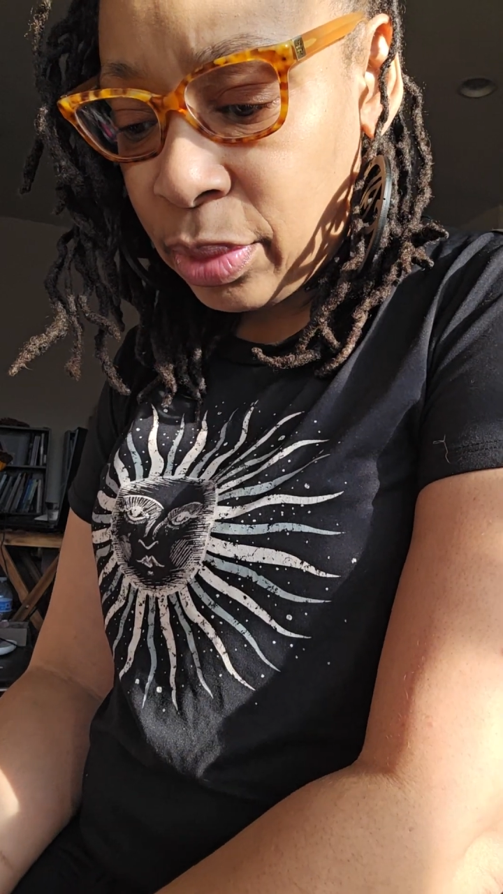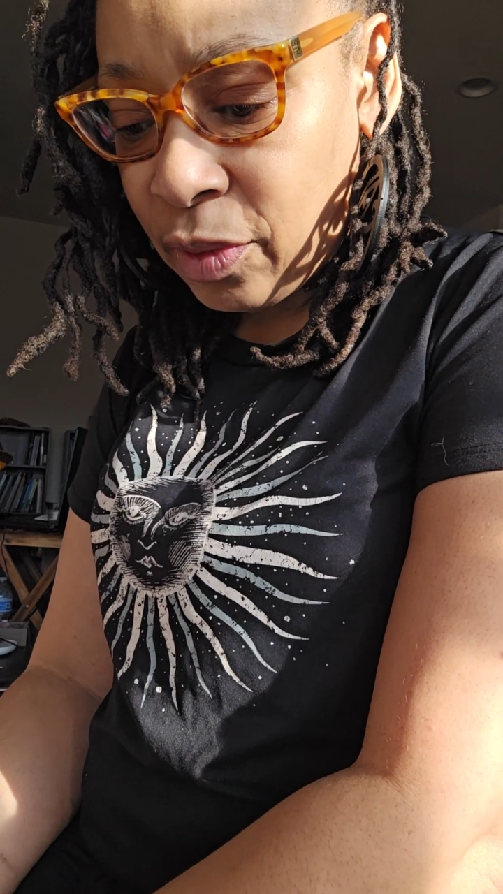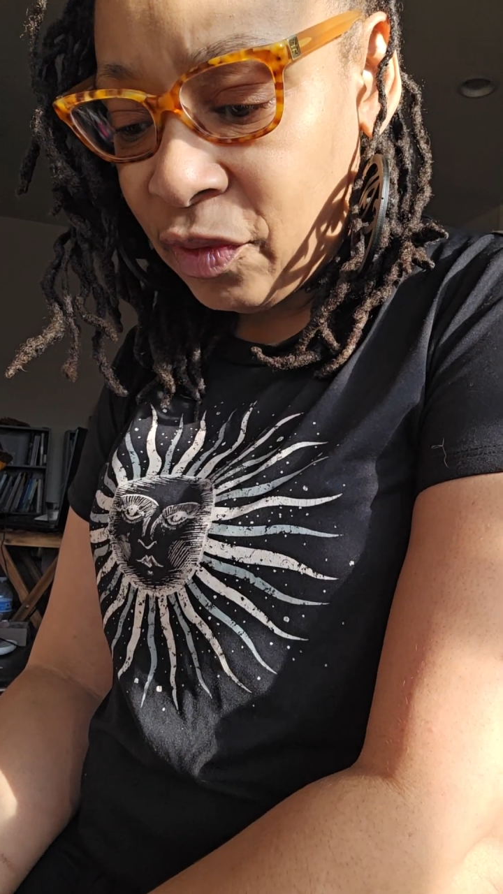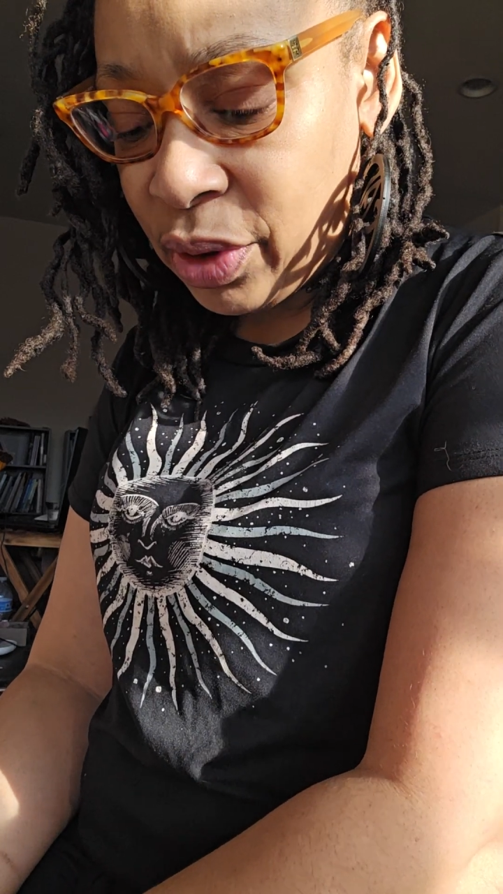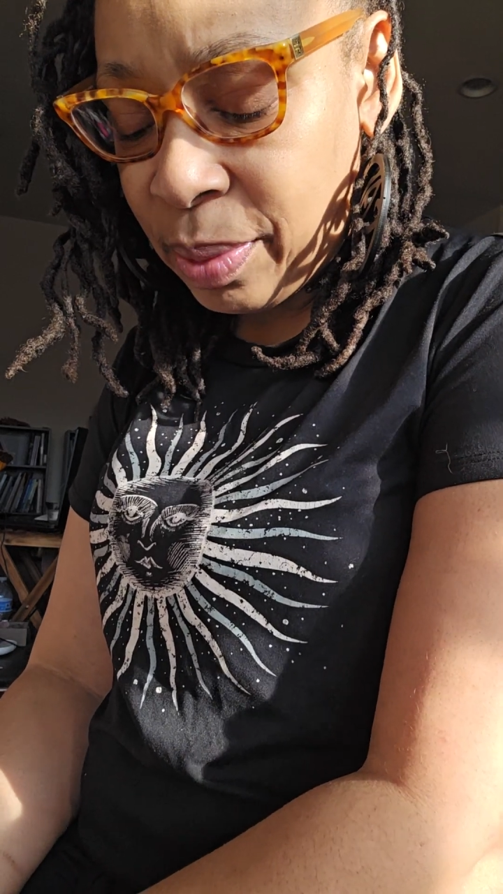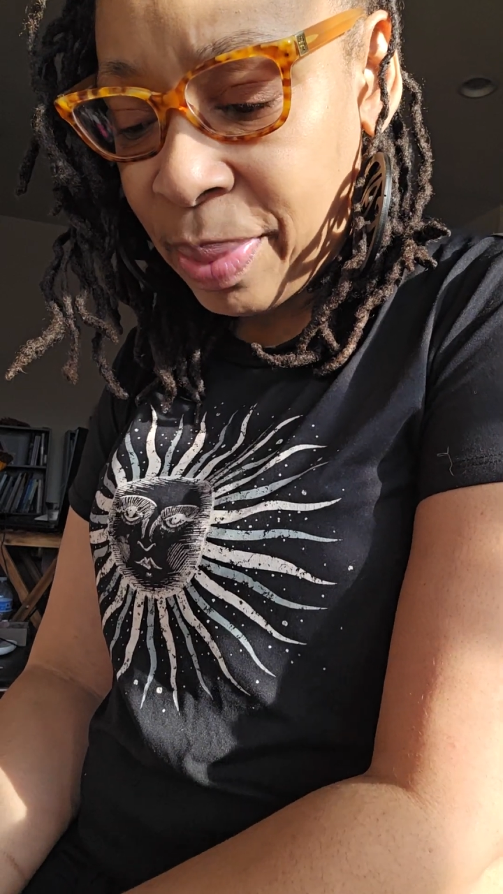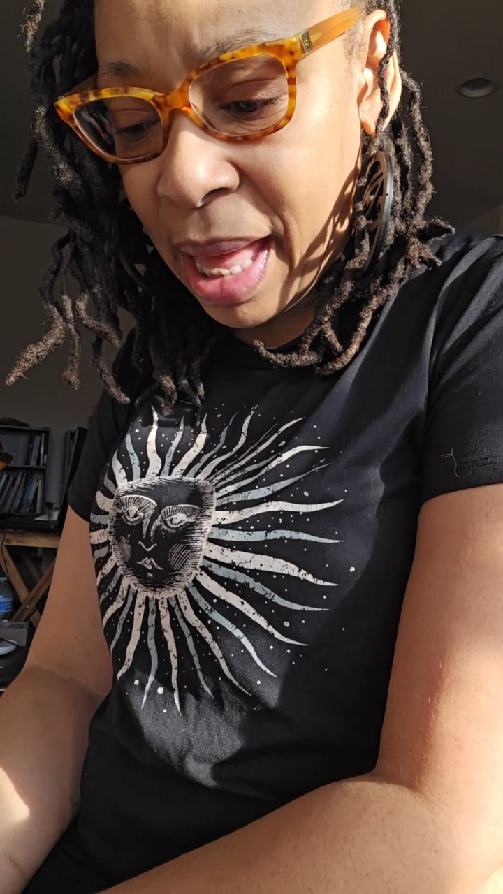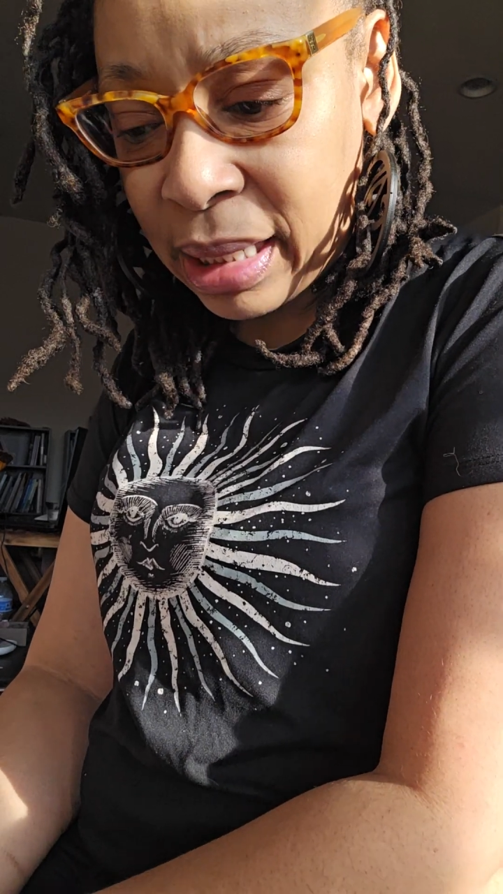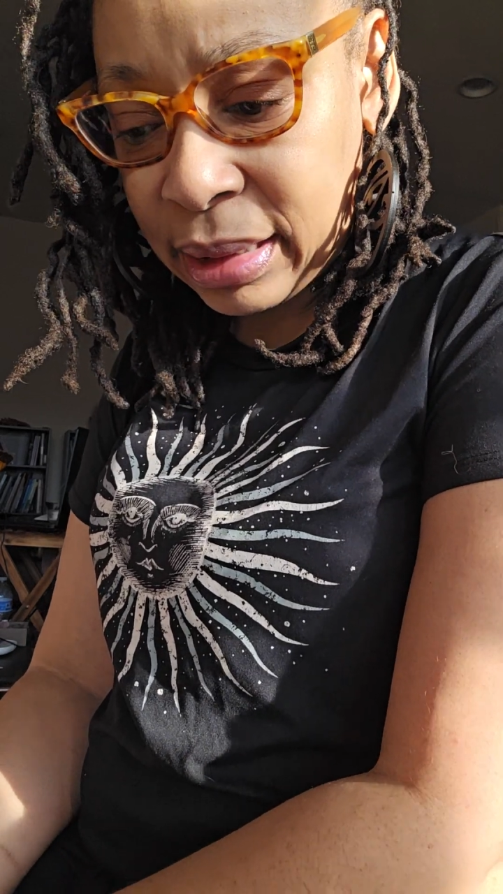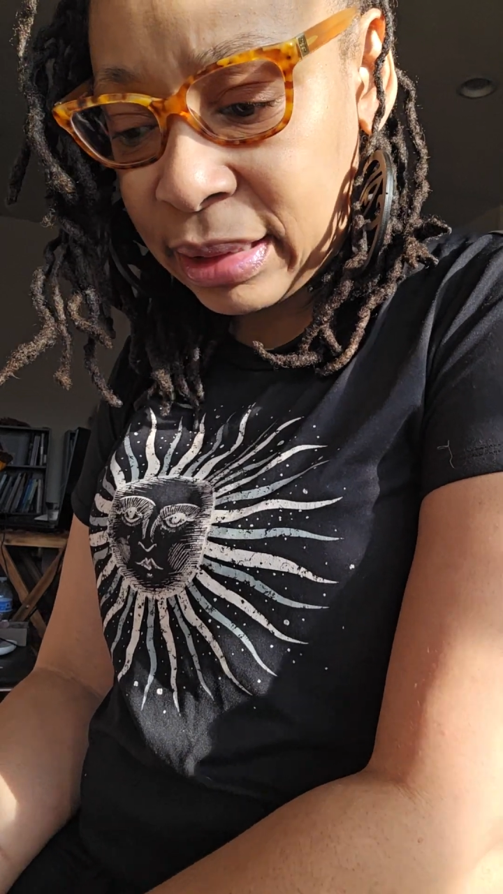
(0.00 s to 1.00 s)
Very
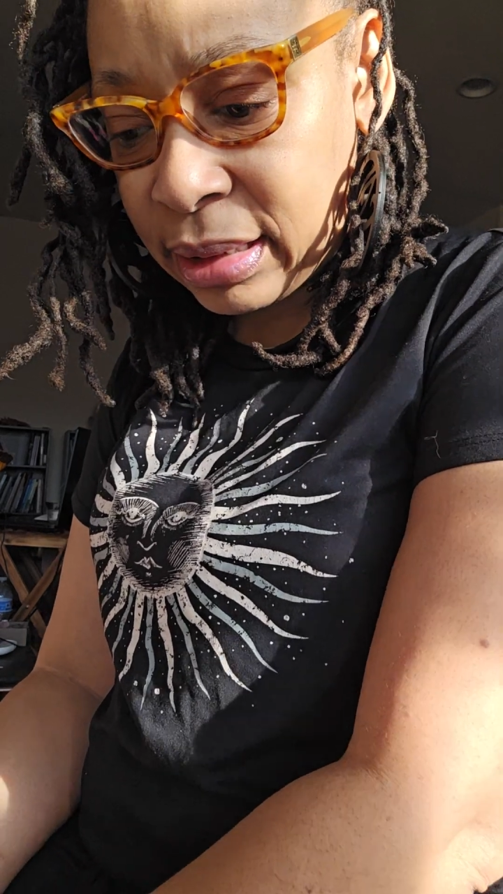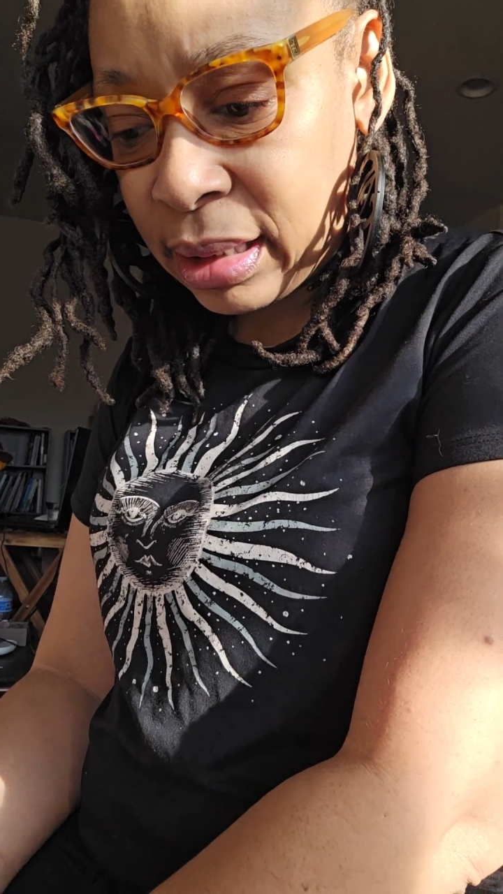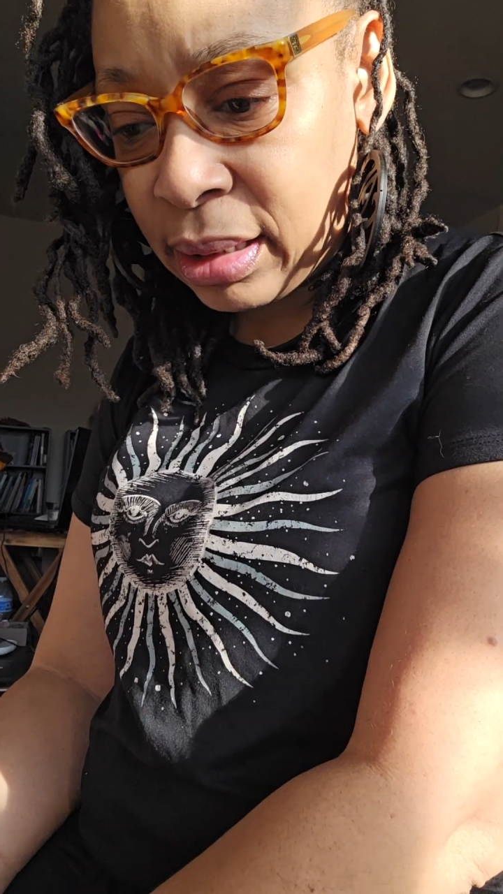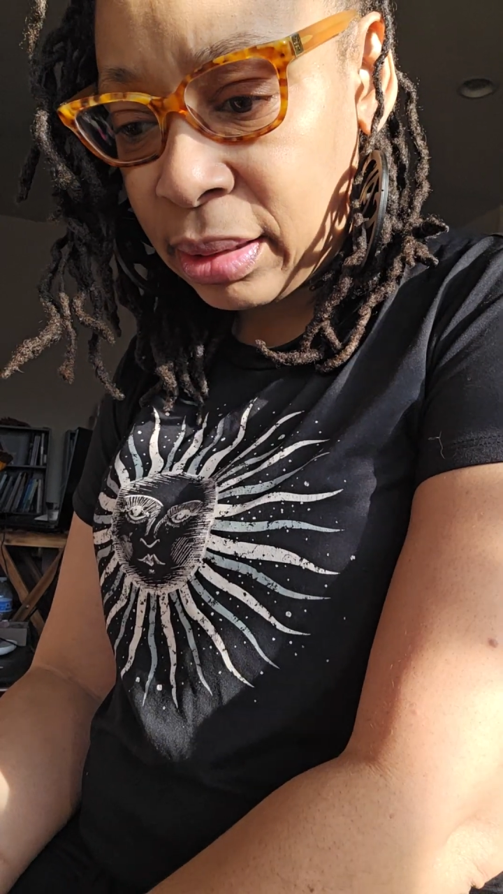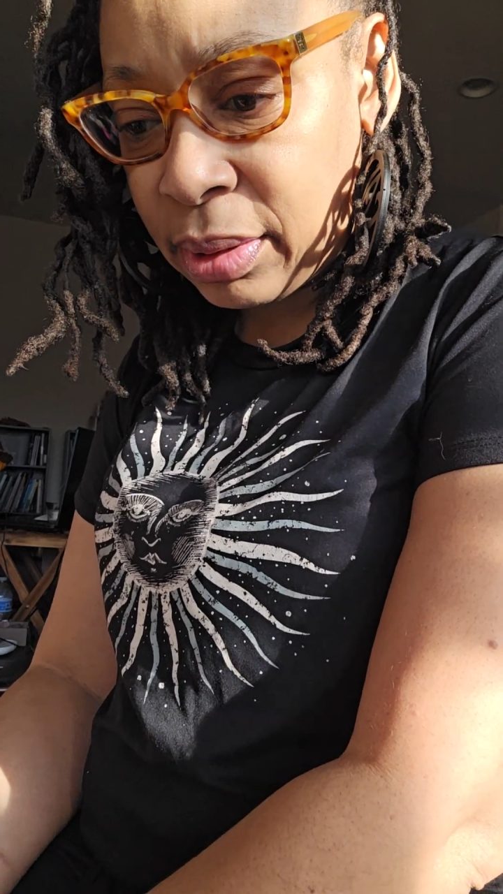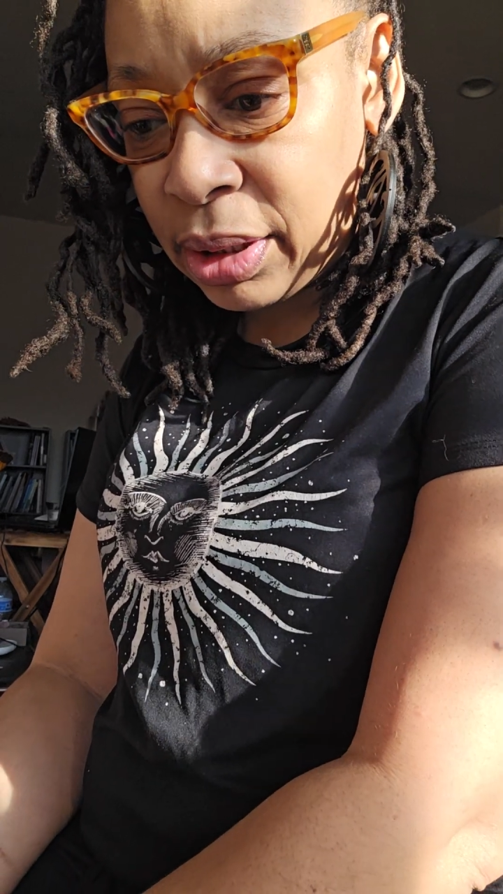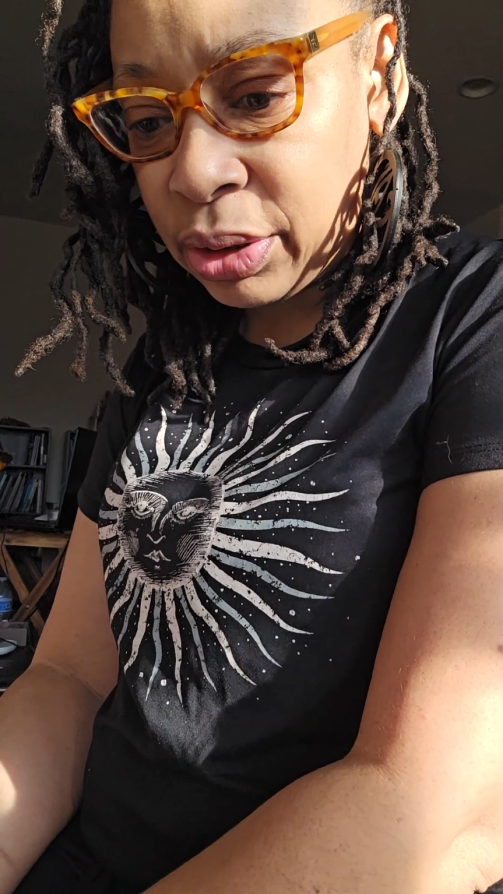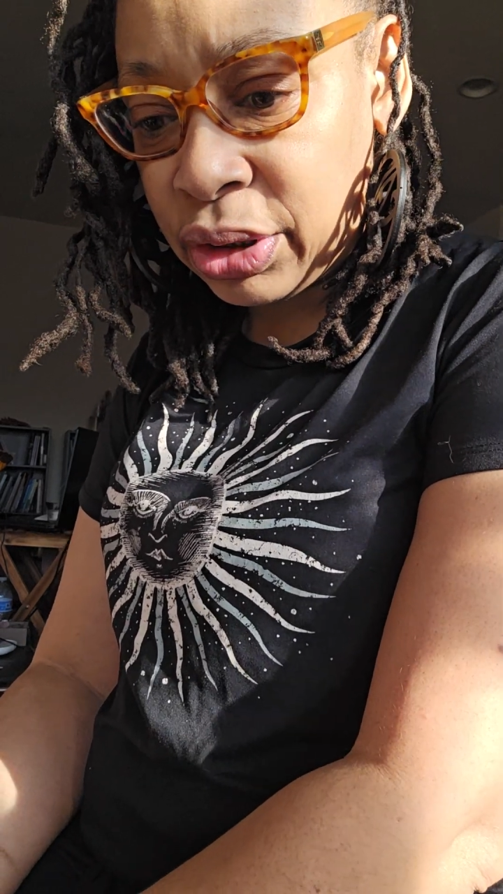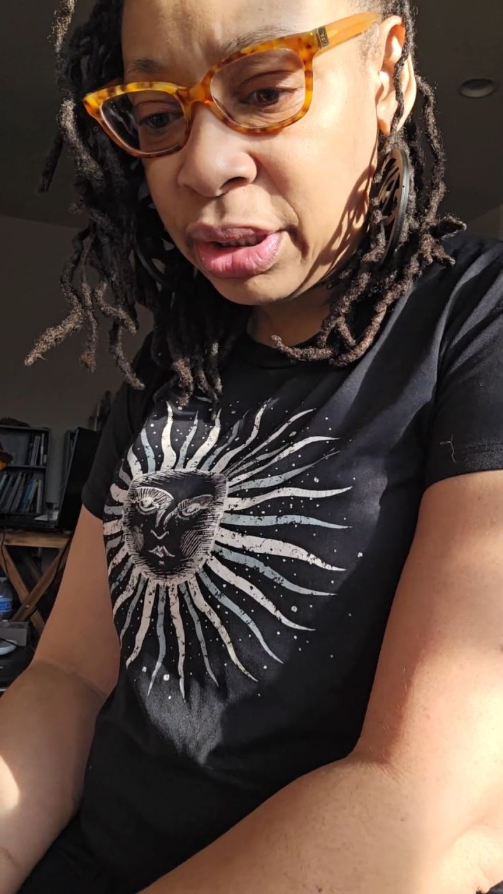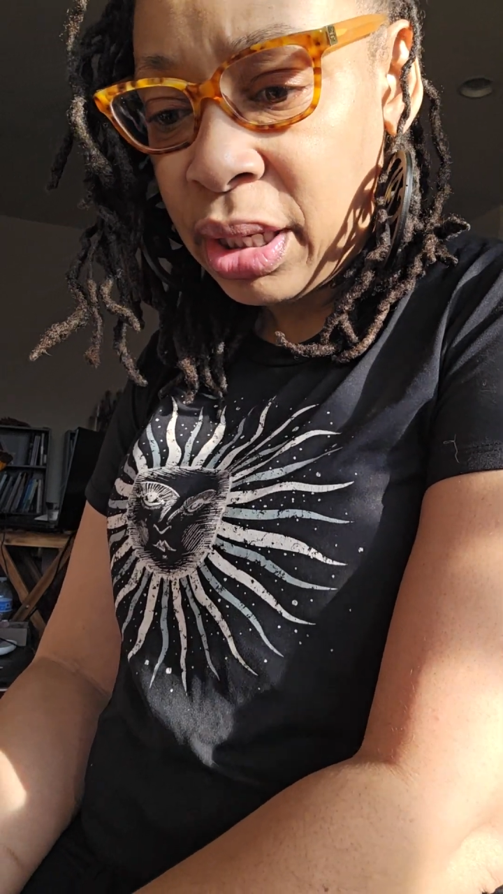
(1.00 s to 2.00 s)
balancing
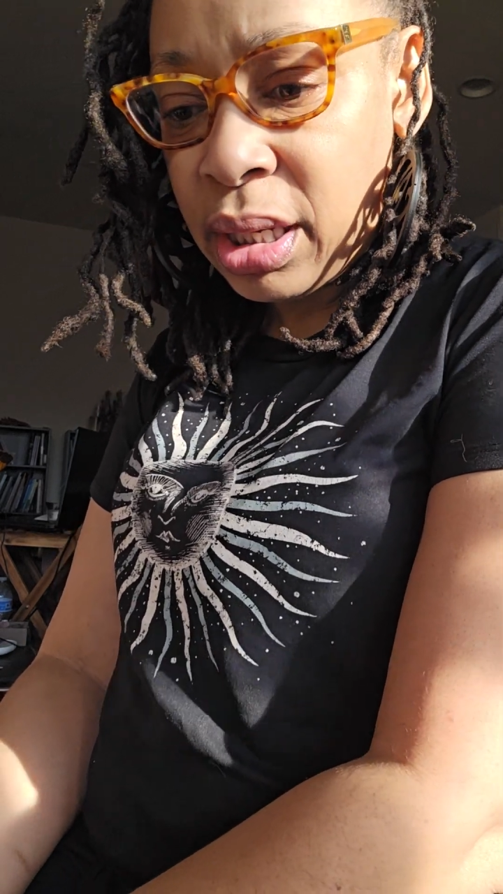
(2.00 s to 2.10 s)
energy